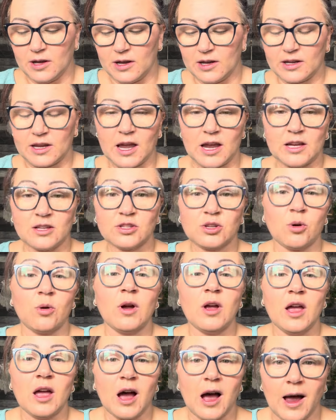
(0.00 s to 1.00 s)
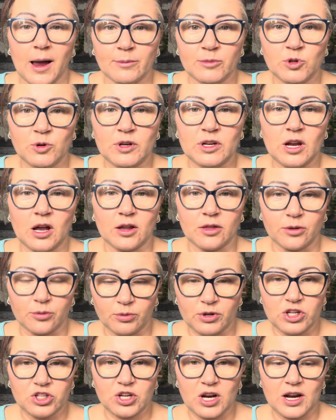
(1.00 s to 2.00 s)
Okay, so I'm doing a
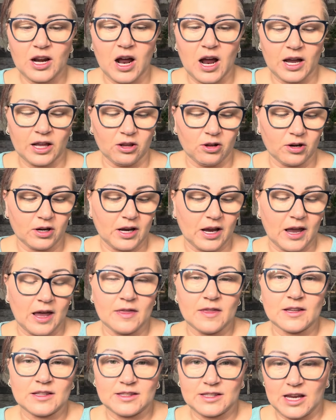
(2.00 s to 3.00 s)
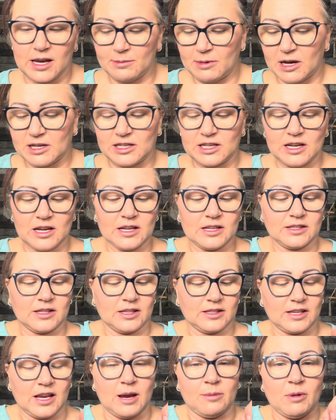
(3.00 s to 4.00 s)
3 shade eye look, and the same idea is the
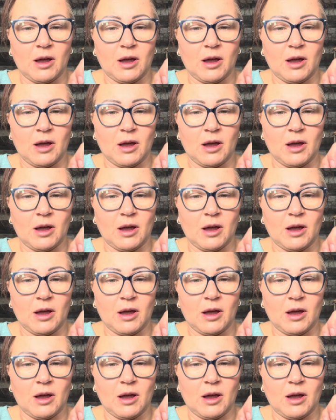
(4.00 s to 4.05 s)
same.